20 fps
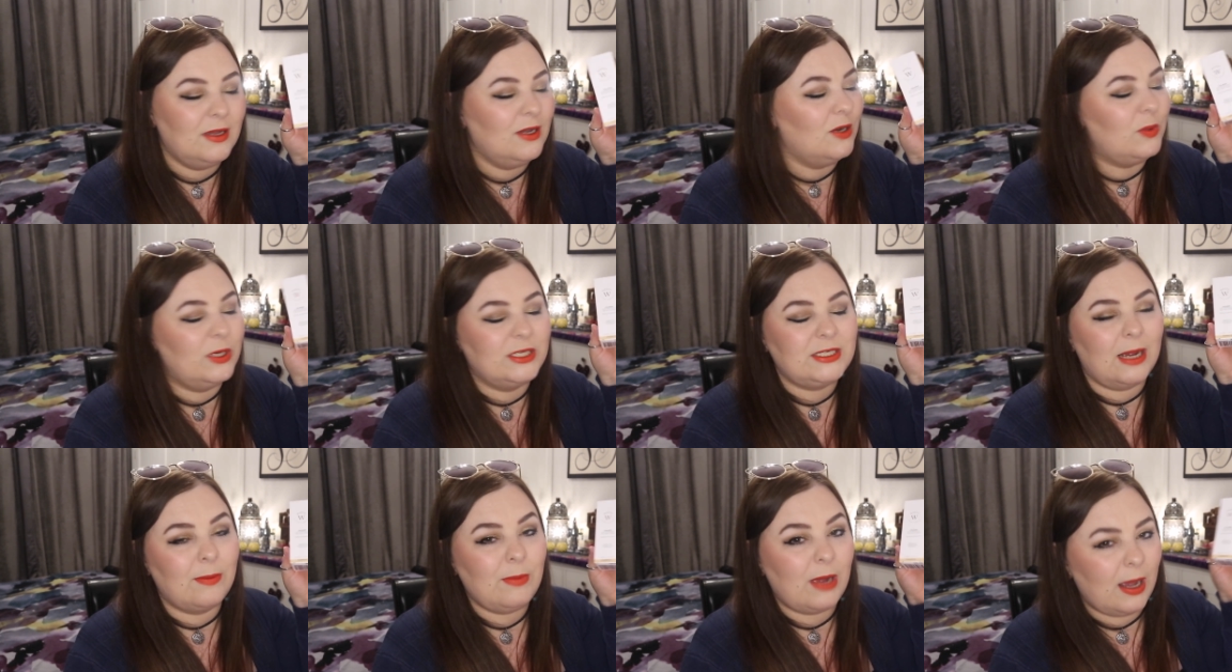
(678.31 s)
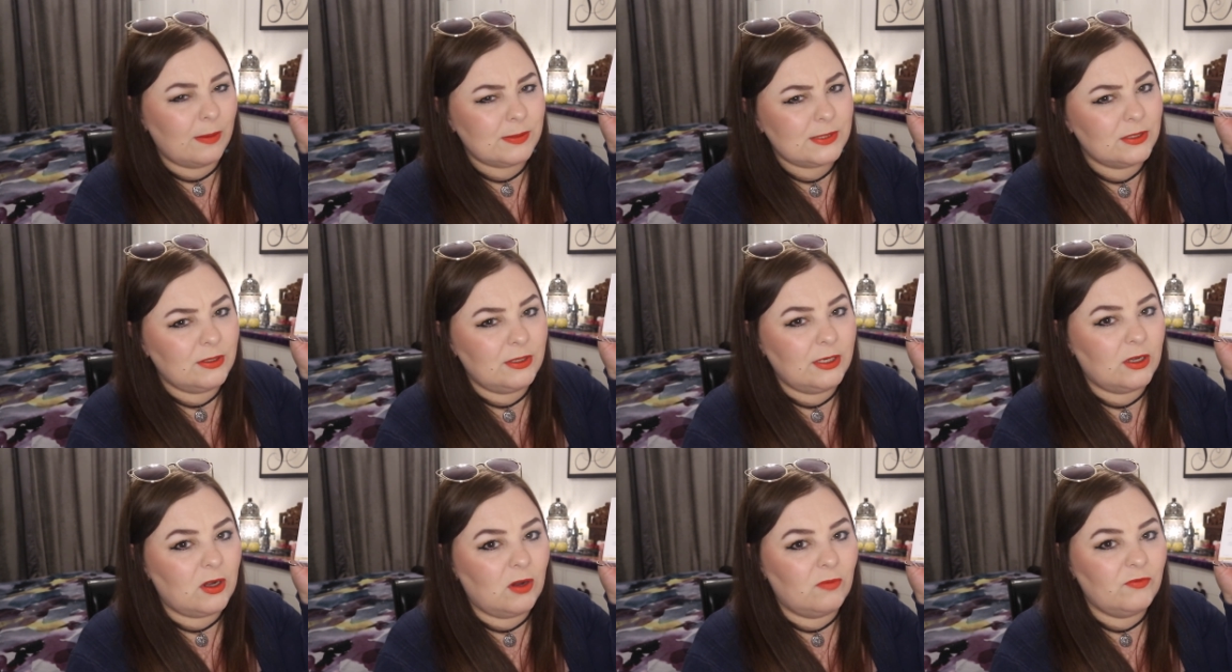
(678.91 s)
which I'm
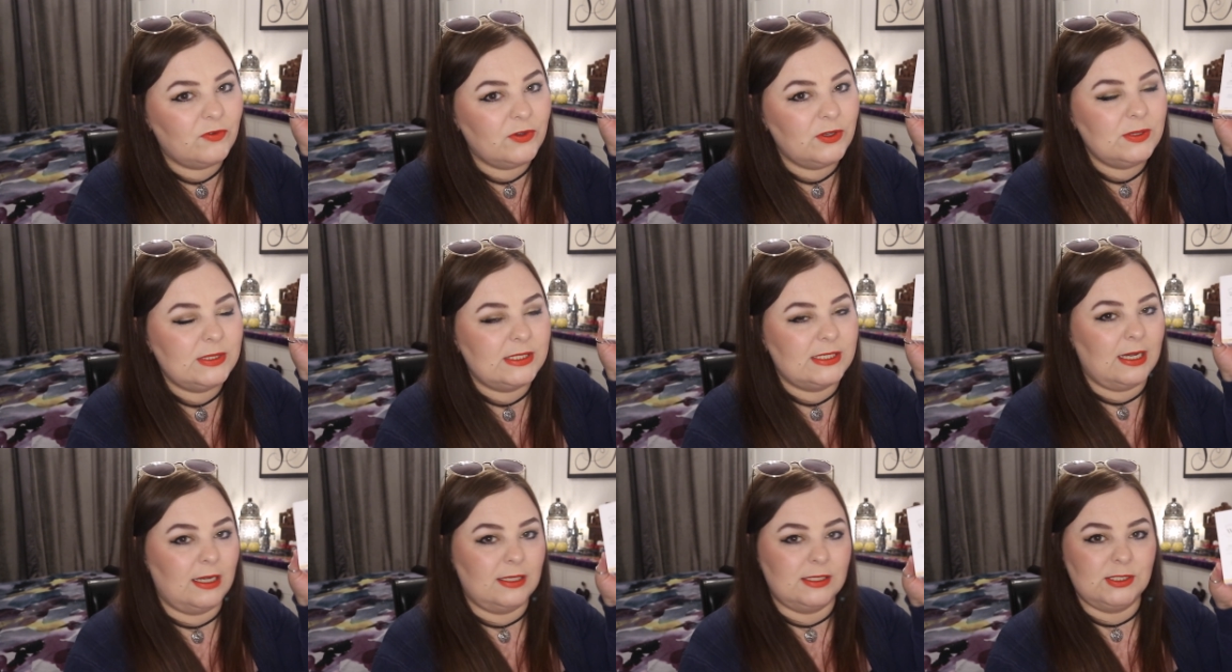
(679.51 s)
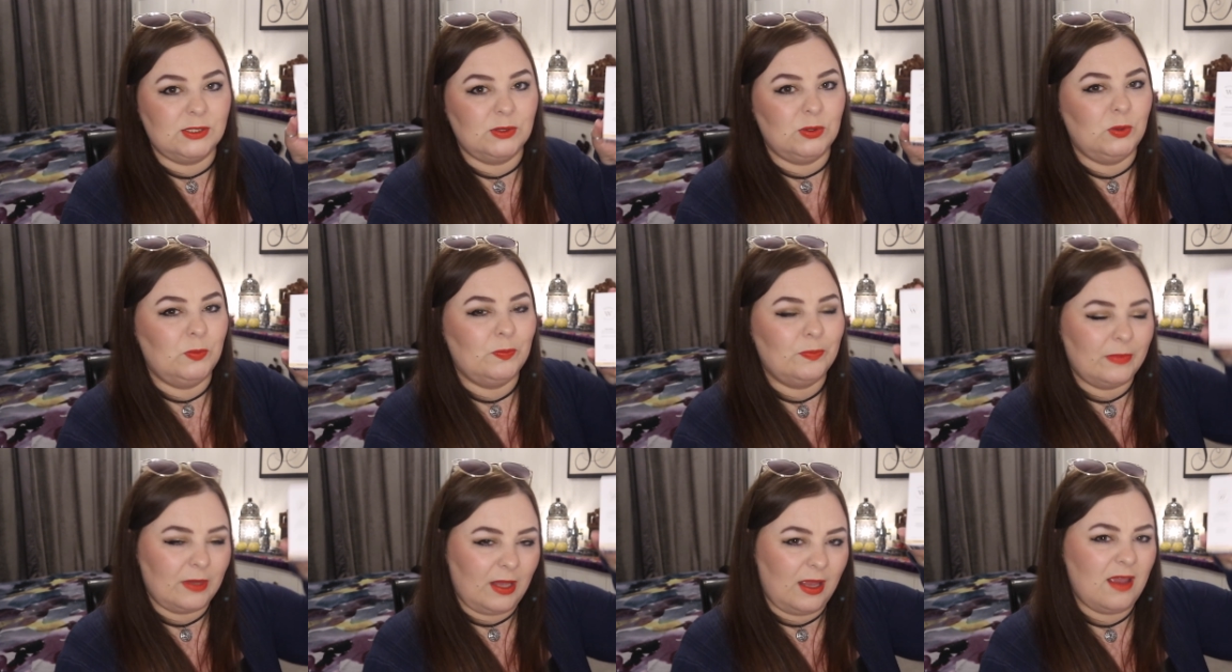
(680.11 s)
absolutely confused at so
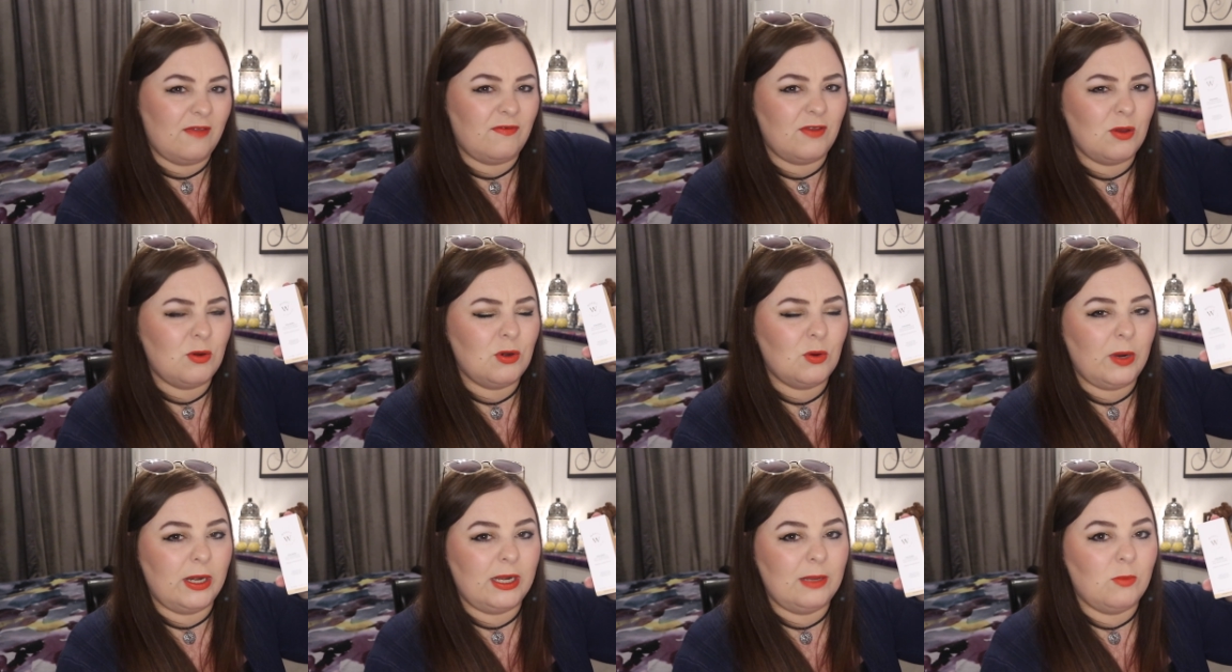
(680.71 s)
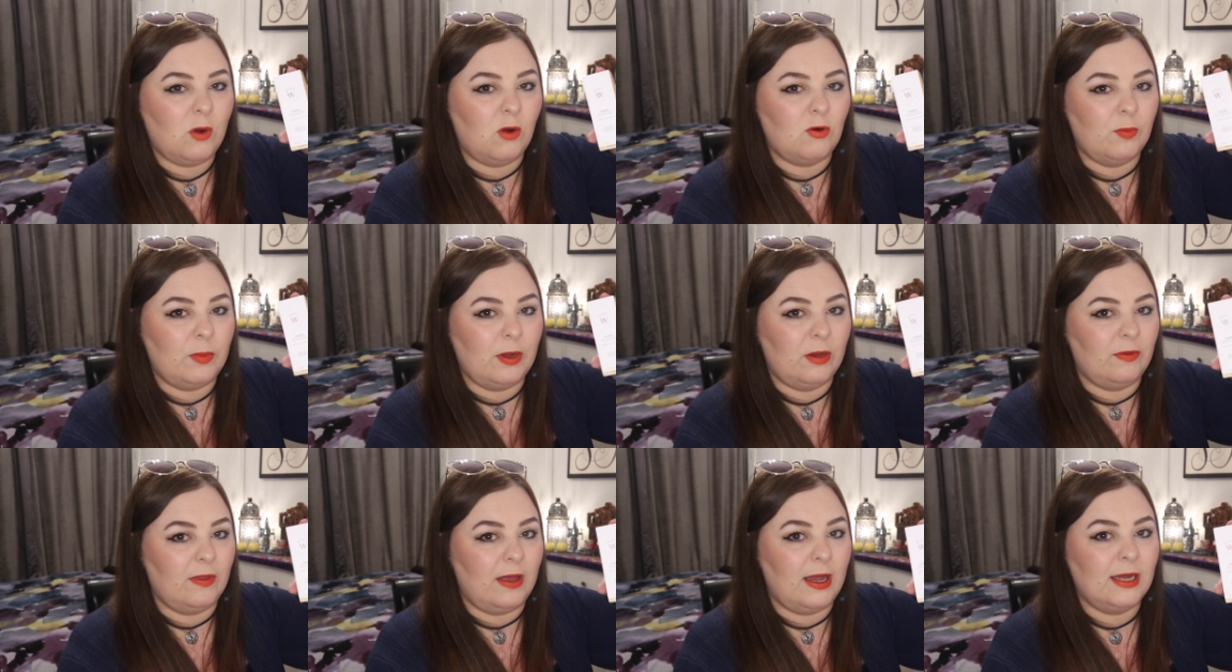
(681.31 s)
if you know any more
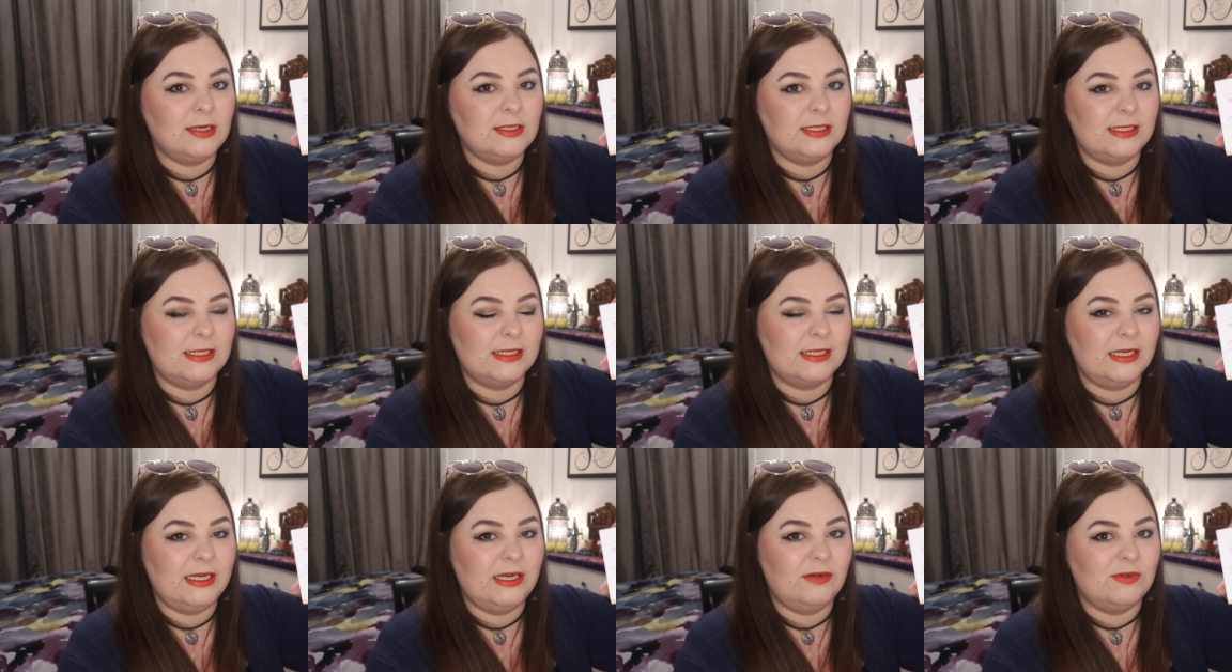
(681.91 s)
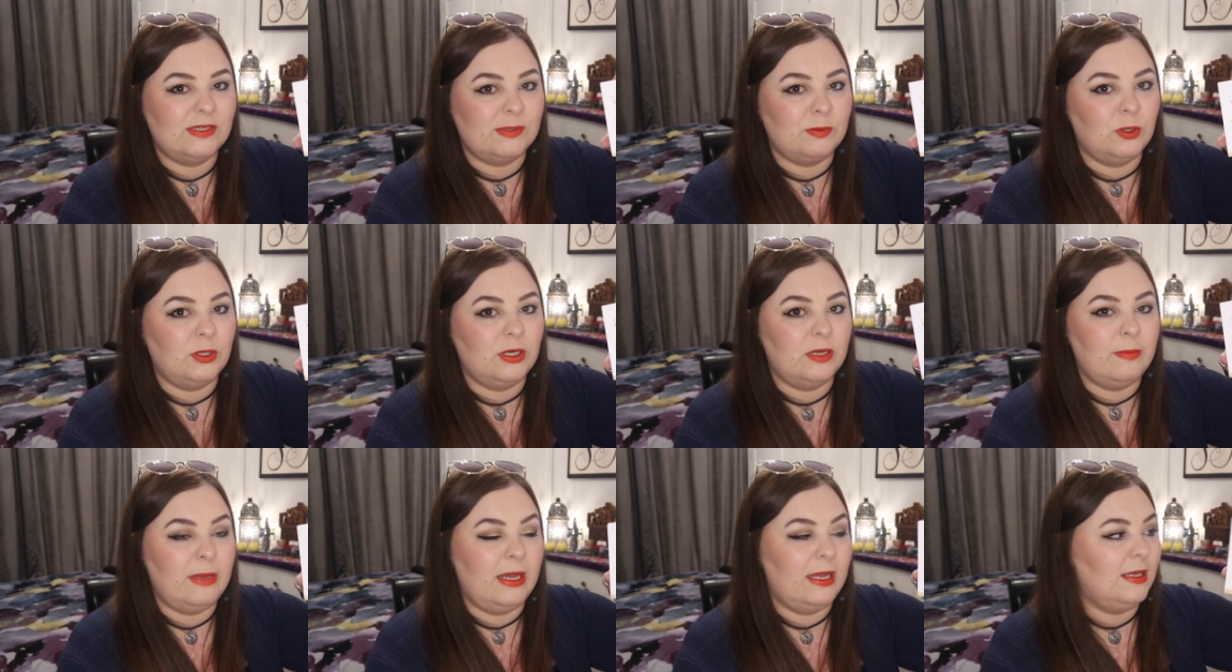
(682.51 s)
about that it's as clear as one
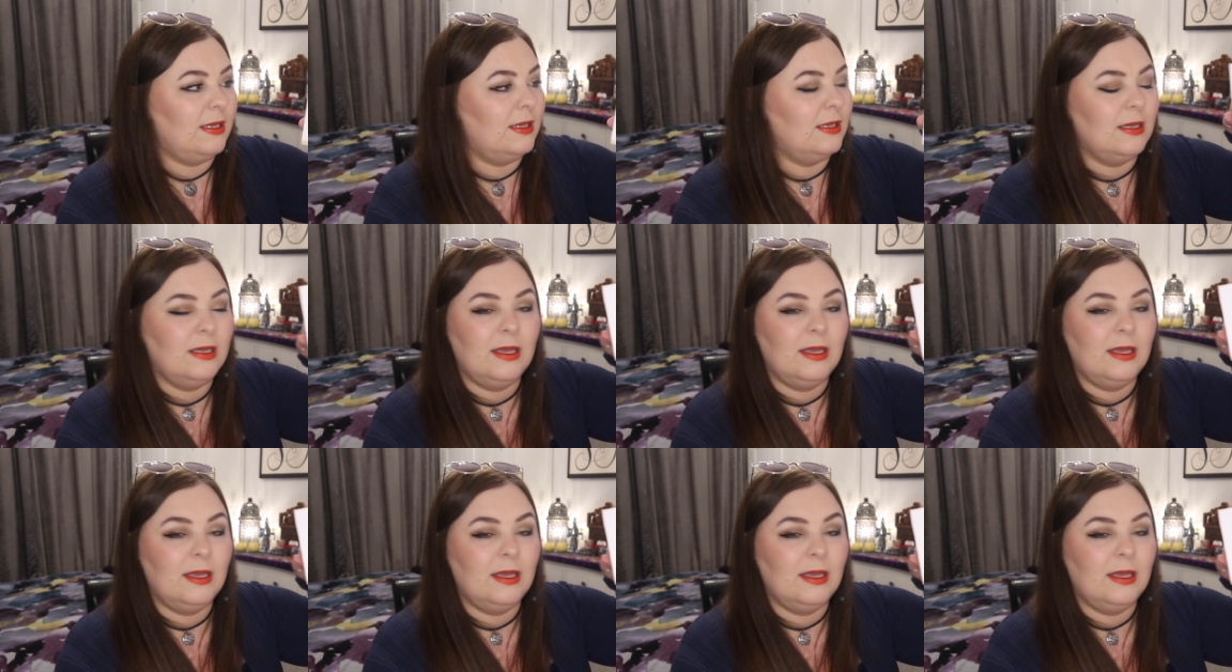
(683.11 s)
to me